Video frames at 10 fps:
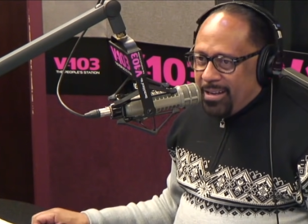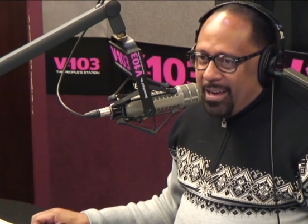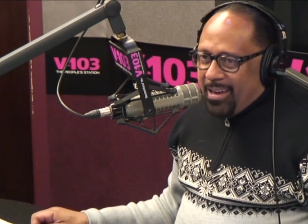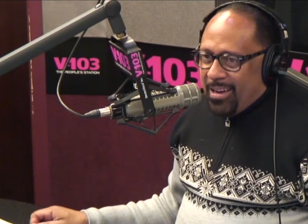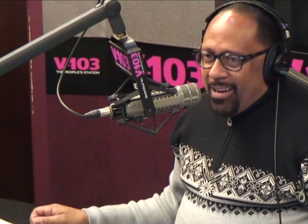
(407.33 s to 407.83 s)

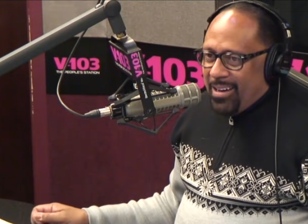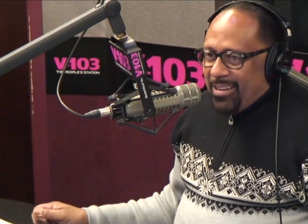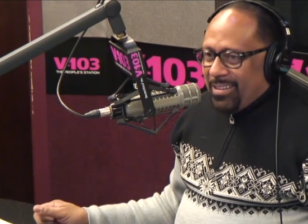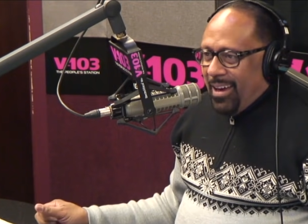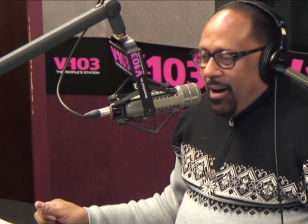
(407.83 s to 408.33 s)
They oh
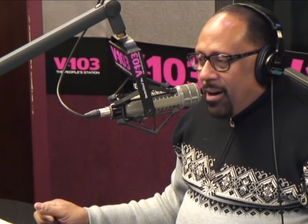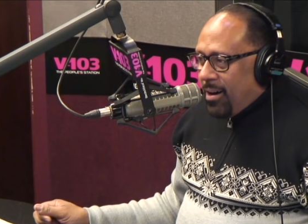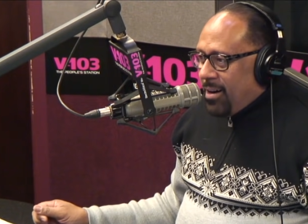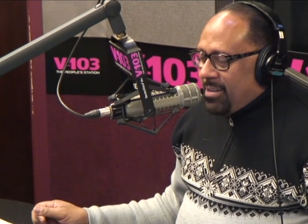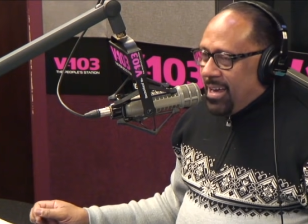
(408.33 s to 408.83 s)
wow, they
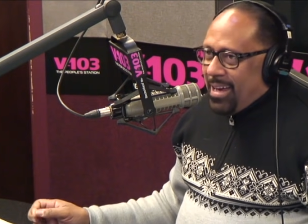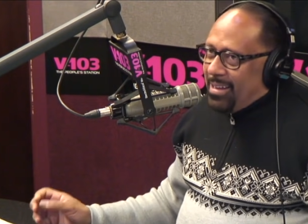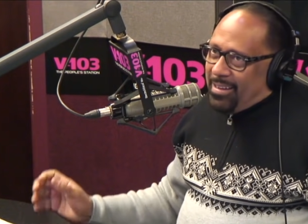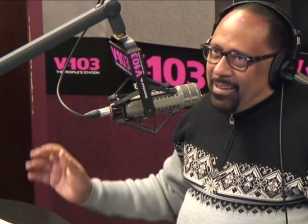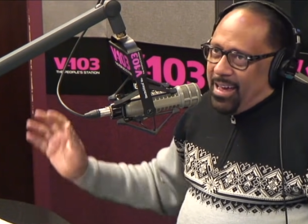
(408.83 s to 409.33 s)
hug. They
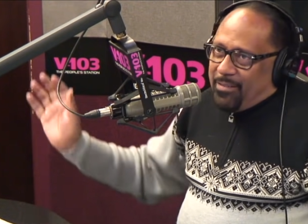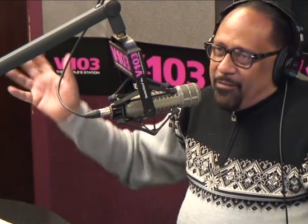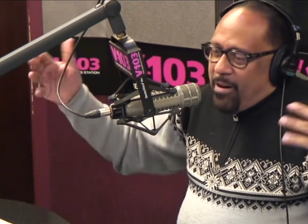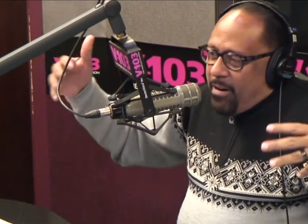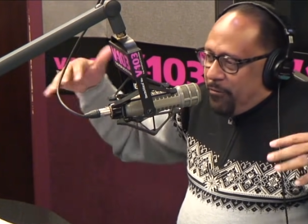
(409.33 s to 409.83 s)
why like we,
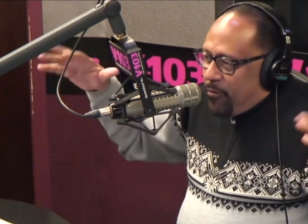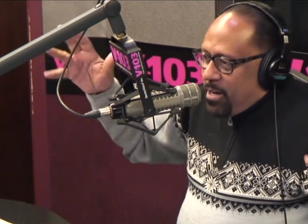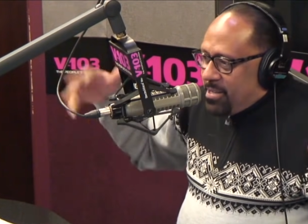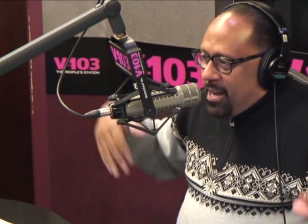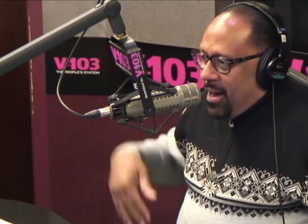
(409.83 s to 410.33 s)
very whoa, whoa,
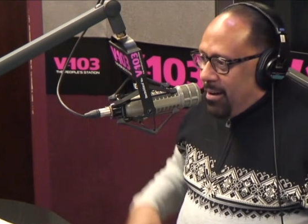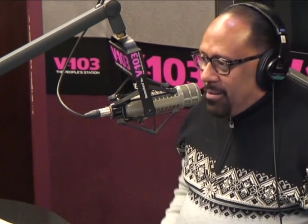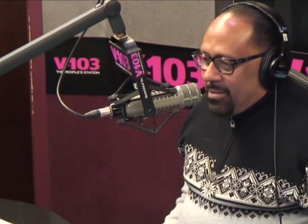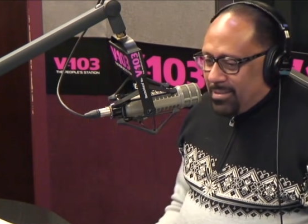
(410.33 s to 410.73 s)
freestyle. Let's, let's, go